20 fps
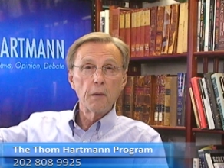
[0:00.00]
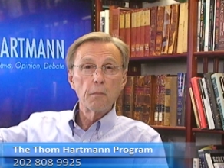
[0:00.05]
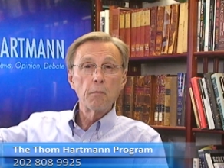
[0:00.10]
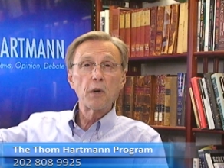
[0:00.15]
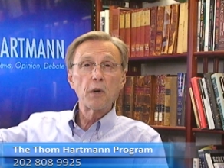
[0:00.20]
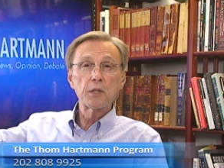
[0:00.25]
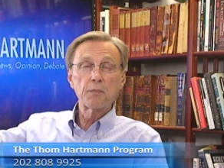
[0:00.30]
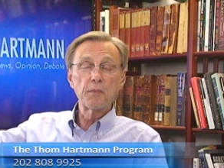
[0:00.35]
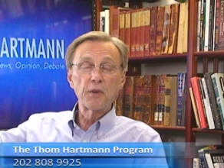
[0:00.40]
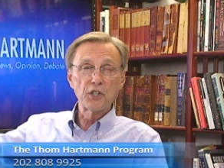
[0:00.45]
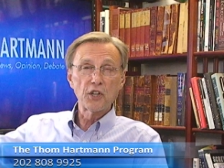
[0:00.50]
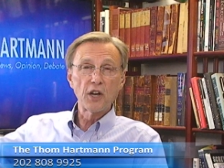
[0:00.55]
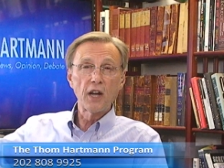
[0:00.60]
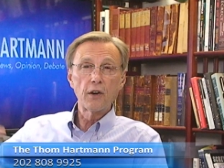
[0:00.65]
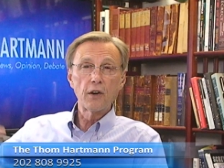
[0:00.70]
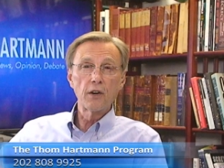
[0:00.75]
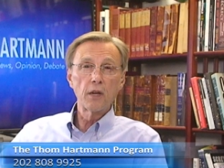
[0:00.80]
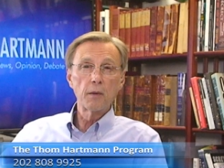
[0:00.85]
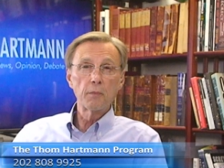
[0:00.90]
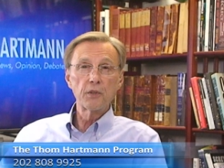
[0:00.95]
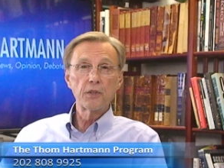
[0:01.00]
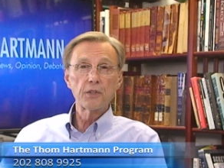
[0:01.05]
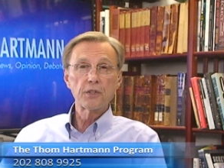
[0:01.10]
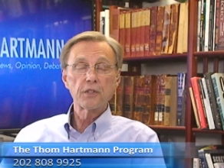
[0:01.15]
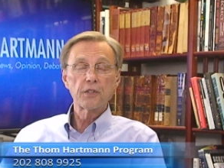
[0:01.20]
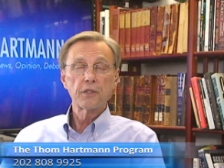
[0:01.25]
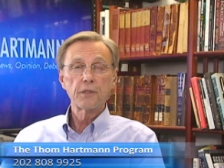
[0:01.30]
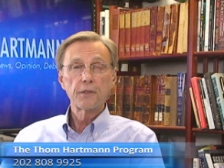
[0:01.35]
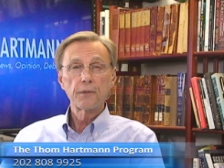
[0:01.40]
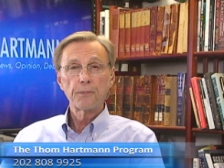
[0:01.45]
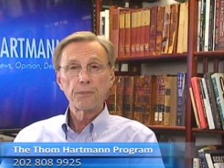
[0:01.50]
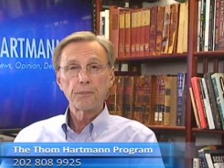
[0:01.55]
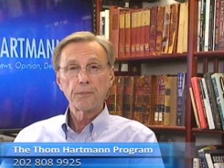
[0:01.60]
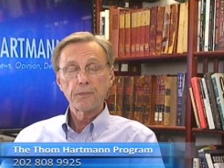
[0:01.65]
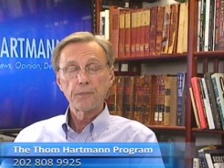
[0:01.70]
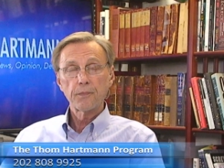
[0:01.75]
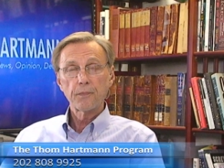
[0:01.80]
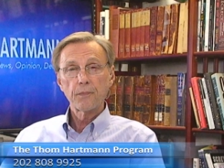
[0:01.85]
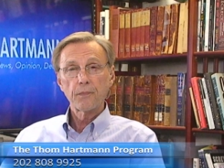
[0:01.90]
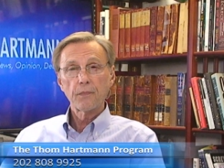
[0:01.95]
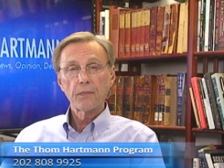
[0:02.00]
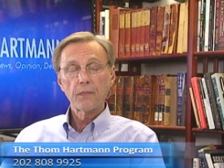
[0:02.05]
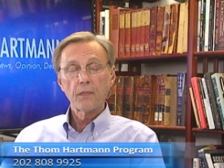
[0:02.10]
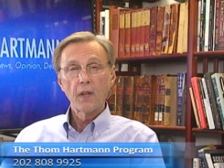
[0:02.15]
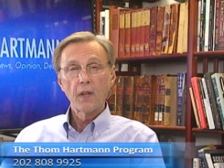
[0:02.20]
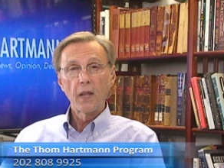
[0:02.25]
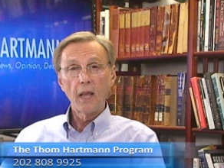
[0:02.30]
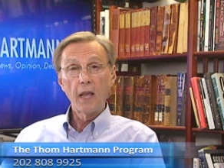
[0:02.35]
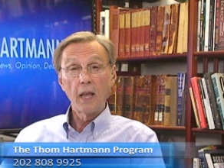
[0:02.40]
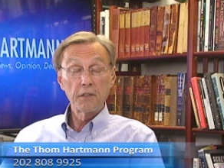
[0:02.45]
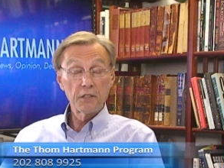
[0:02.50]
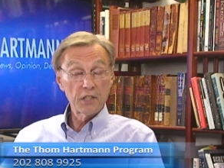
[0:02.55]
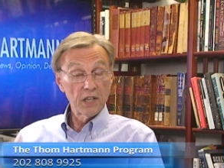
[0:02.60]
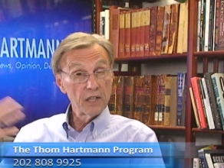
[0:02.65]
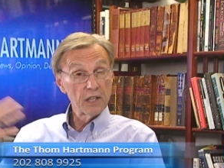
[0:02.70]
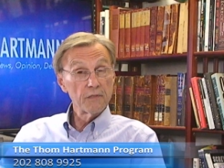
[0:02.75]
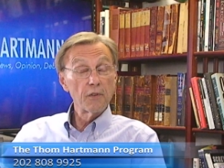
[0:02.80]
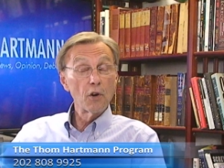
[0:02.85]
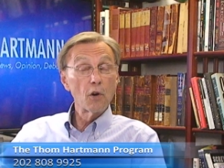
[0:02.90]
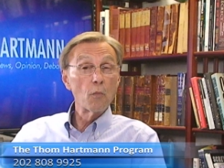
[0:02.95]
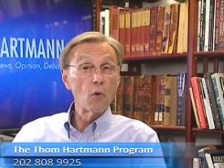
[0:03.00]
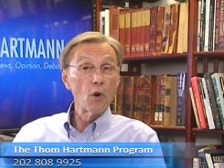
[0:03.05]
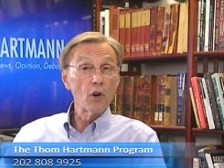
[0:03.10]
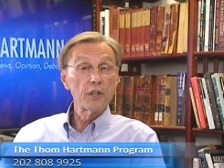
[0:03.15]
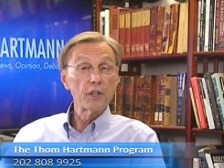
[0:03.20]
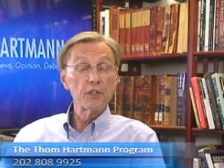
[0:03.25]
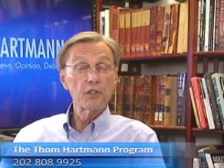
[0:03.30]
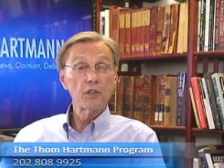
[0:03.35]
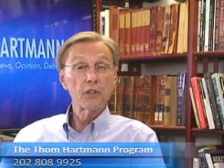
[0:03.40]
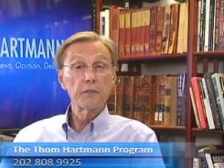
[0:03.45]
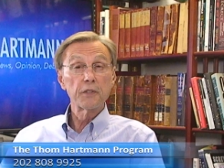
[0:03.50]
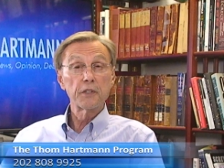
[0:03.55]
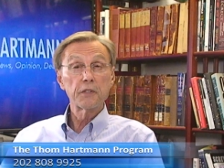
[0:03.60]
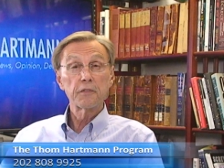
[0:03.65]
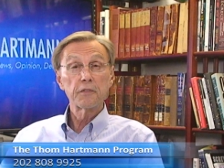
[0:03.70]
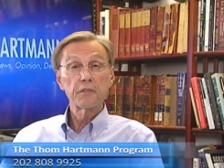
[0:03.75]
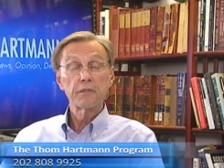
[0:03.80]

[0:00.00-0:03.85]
much, much higher numbers and tend to vote more conservative.